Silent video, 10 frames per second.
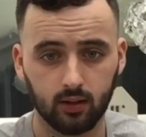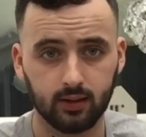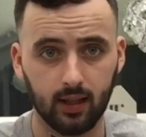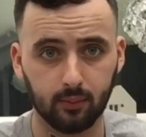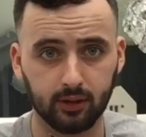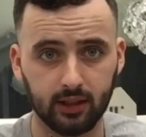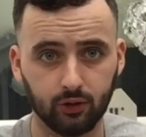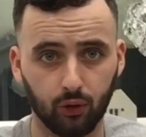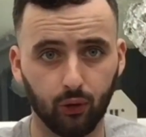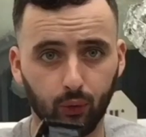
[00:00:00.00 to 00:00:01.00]
setting
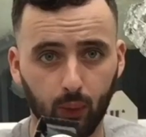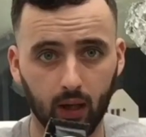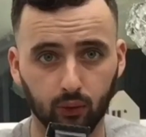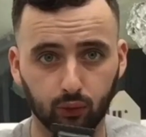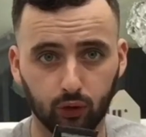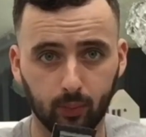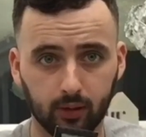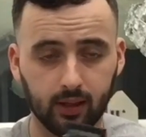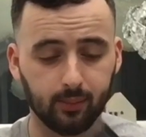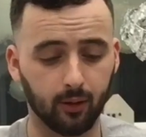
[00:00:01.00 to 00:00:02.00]
blades on WAHL super
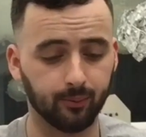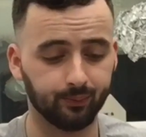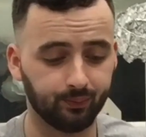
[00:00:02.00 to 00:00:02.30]
taper.